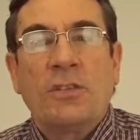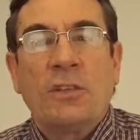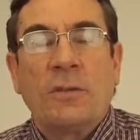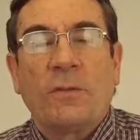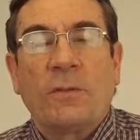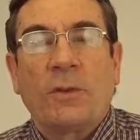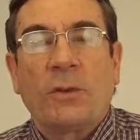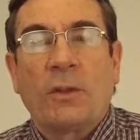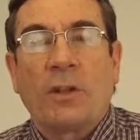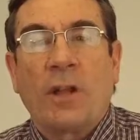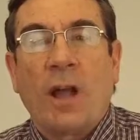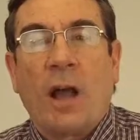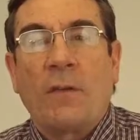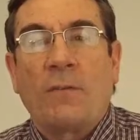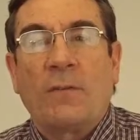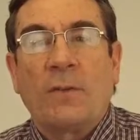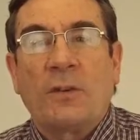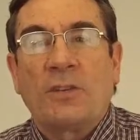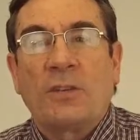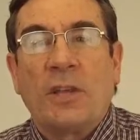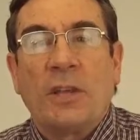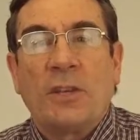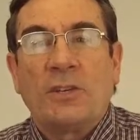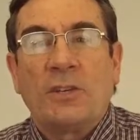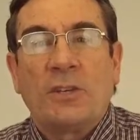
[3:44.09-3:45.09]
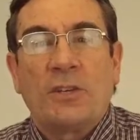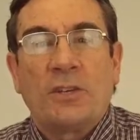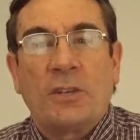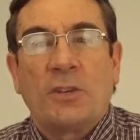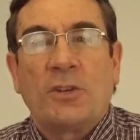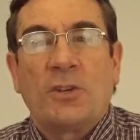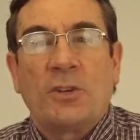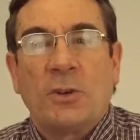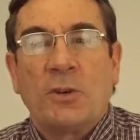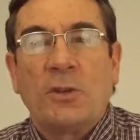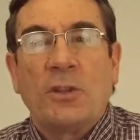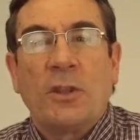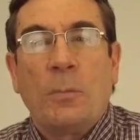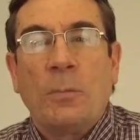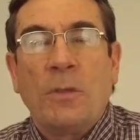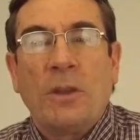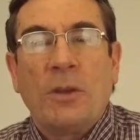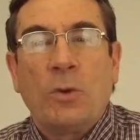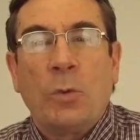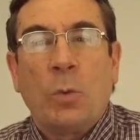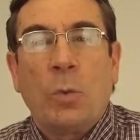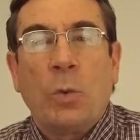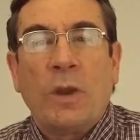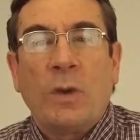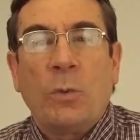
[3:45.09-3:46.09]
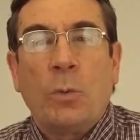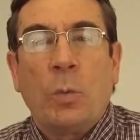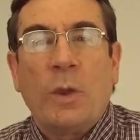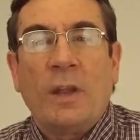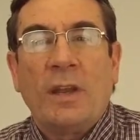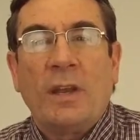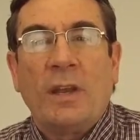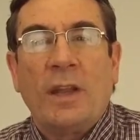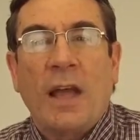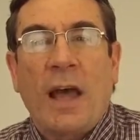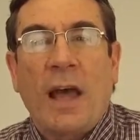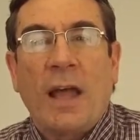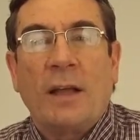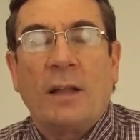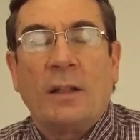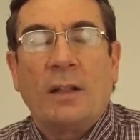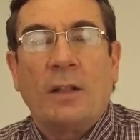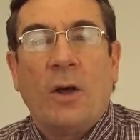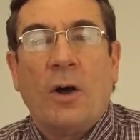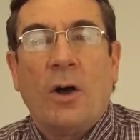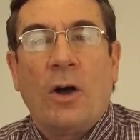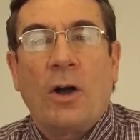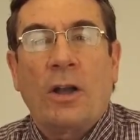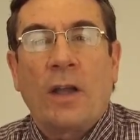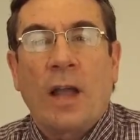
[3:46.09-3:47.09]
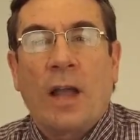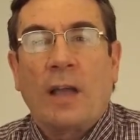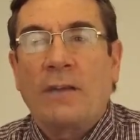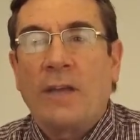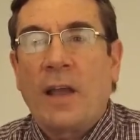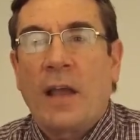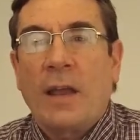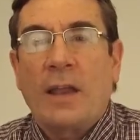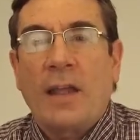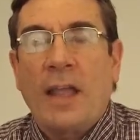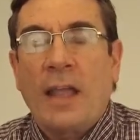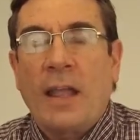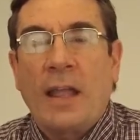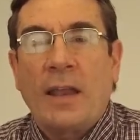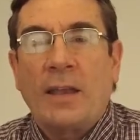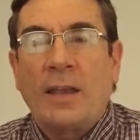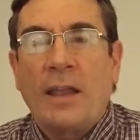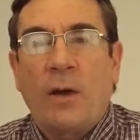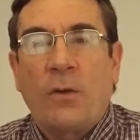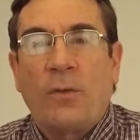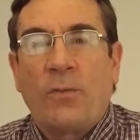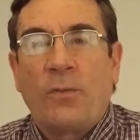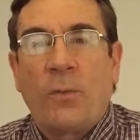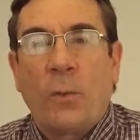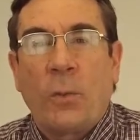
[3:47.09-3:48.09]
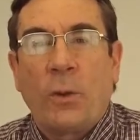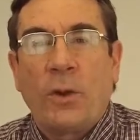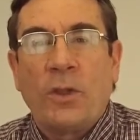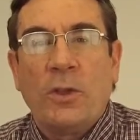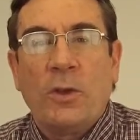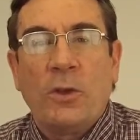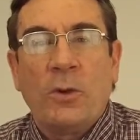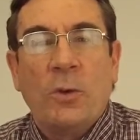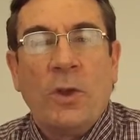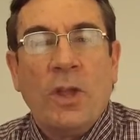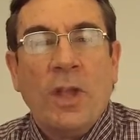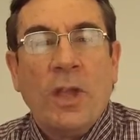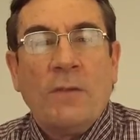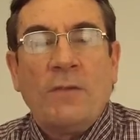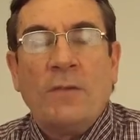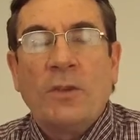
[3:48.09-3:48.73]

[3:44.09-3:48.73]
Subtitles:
difficult conversations and turn them into win-win dialogue. I've got a handout for you.